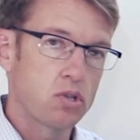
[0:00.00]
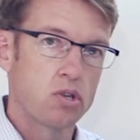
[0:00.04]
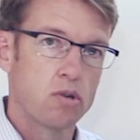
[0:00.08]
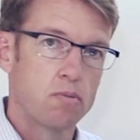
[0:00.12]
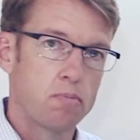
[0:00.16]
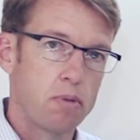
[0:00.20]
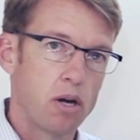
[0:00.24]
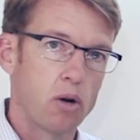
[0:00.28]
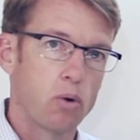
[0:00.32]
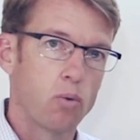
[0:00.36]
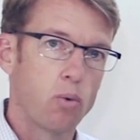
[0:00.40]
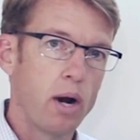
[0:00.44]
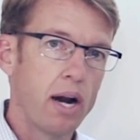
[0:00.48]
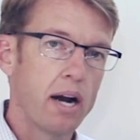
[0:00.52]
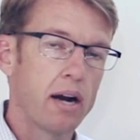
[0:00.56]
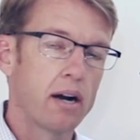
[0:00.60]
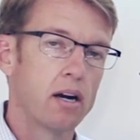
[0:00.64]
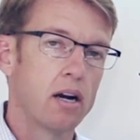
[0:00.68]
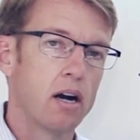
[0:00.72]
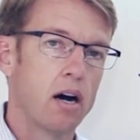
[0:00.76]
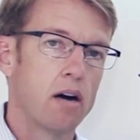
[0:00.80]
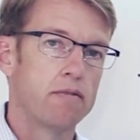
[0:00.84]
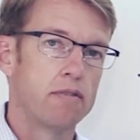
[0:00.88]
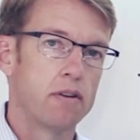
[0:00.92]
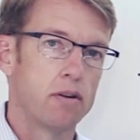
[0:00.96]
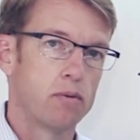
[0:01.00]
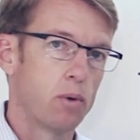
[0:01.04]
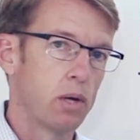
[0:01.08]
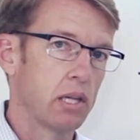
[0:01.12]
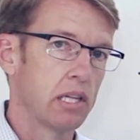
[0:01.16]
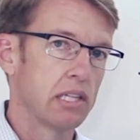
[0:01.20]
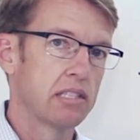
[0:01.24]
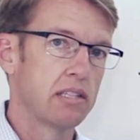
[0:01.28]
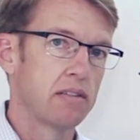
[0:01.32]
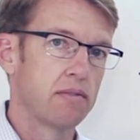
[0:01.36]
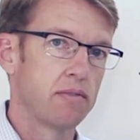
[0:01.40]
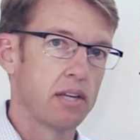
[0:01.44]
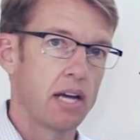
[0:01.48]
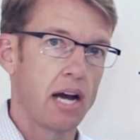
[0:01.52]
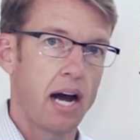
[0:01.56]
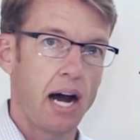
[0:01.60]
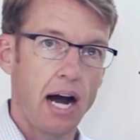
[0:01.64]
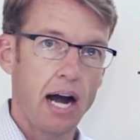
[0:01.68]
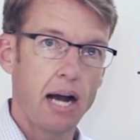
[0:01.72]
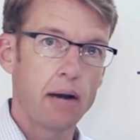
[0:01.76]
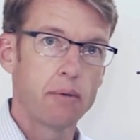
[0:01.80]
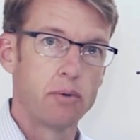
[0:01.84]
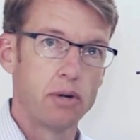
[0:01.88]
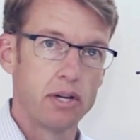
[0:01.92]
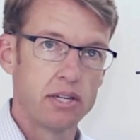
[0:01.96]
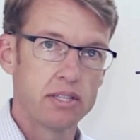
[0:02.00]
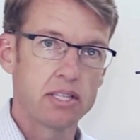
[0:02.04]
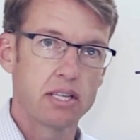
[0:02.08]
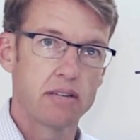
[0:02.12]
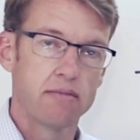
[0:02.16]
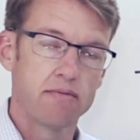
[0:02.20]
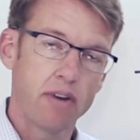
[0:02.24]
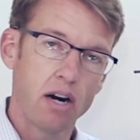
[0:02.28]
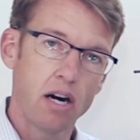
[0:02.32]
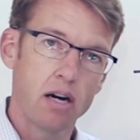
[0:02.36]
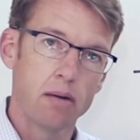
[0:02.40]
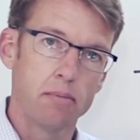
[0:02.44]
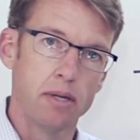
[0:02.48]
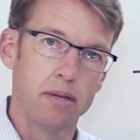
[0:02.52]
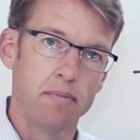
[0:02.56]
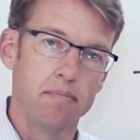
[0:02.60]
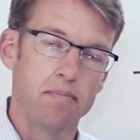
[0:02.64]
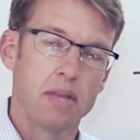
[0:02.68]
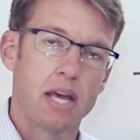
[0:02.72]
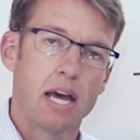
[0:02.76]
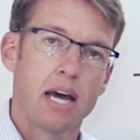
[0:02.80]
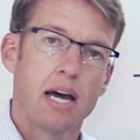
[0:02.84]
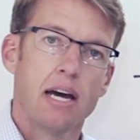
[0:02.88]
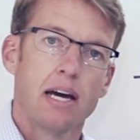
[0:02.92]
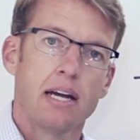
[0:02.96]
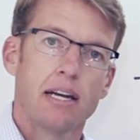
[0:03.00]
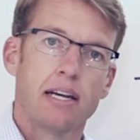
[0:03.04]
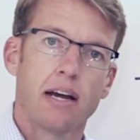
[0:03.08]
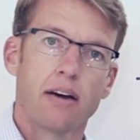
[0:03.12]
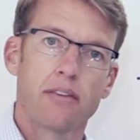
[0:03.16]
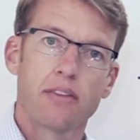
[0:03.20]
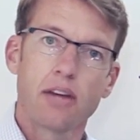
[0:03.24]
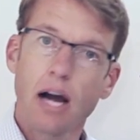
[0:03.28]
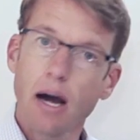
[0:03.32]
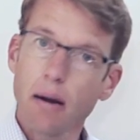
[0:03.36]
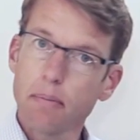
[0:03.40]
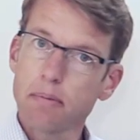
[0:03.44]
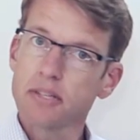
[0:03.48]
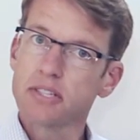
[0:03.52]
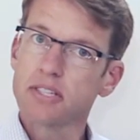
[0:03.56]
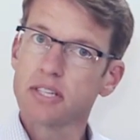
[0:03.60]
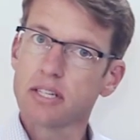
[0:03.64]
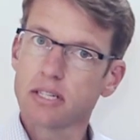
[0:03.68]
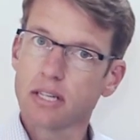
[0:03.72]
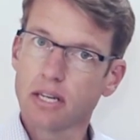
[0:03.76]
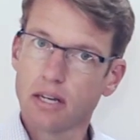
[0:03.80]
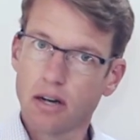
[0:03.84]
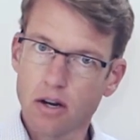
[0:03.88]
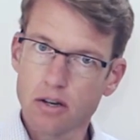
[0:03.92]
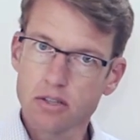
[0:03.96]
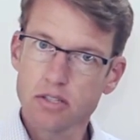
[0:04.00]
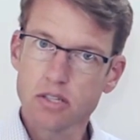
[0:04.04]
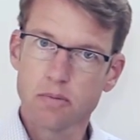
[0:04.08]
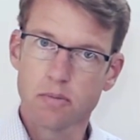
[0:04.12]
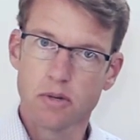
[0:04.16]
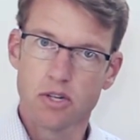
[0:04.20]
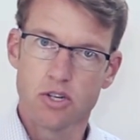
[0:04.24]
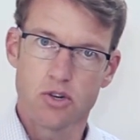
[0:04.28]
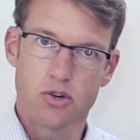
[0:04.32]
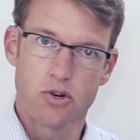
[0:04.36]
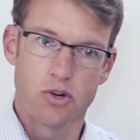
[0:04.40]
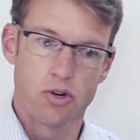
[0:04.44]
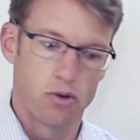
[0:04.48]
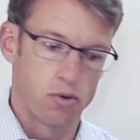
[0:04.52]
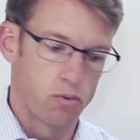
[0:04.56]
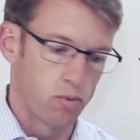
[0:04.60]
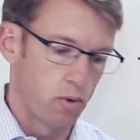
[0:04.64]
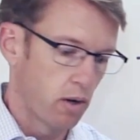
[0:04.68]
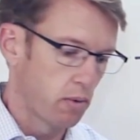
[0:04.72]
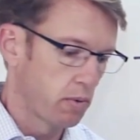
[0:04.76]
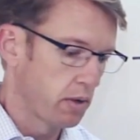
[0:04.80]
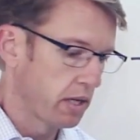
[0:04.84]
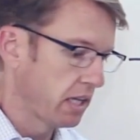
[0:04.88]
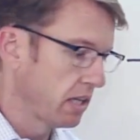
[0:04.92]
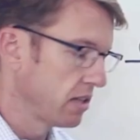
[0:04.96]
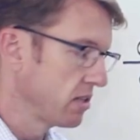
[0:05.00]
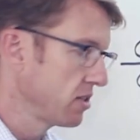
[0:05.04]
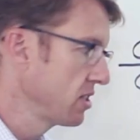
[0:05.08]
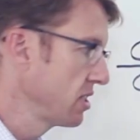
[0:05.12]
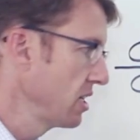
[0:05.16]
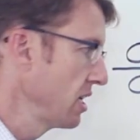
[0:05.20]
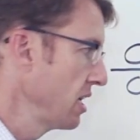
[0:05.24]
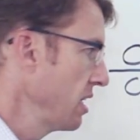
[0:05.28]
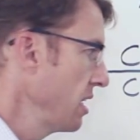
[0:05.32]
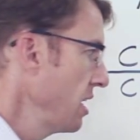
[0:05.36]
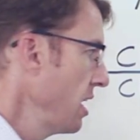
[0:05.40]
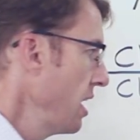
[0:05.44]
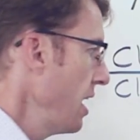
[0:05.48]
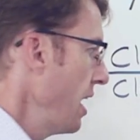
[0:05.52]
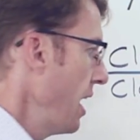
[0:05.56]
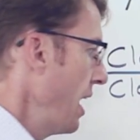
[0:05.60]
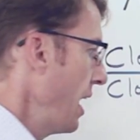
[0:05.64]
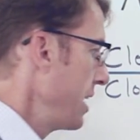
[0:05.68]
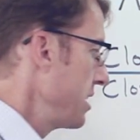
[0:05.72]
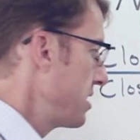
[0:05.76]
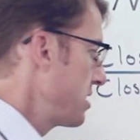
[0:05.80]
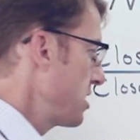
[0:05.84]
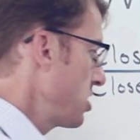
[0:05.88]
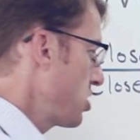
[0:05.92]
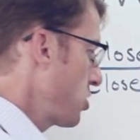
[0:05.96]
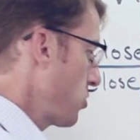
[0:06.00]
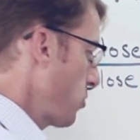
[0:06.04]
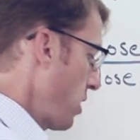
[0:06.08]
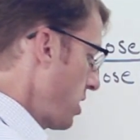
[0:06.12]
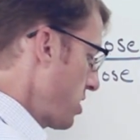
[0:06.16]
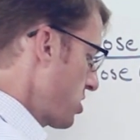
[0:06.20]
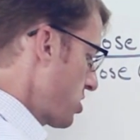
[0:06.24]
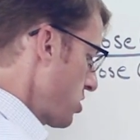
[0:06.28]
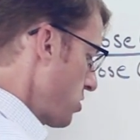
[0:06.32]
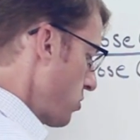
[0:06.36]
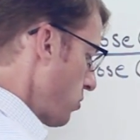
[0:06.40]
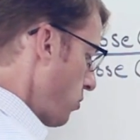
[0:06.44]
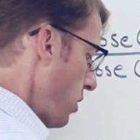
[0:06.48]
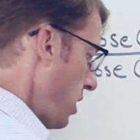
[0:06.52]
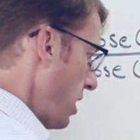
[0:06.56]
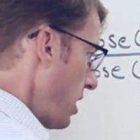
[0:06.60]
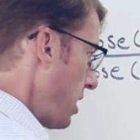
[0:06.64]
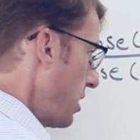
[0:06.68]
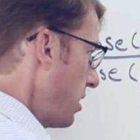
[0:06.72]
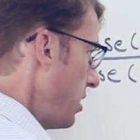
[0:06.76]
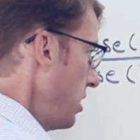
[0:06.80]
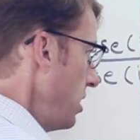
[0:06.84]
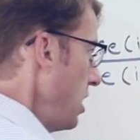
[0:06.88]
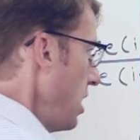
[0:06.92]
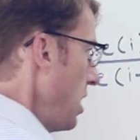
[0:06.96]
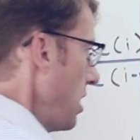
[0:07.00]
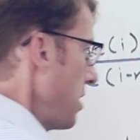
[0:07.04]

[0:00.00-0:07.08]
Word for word: should be aware of a relatively high risk environment. Now, the opposite can also be true, where we can see a situation where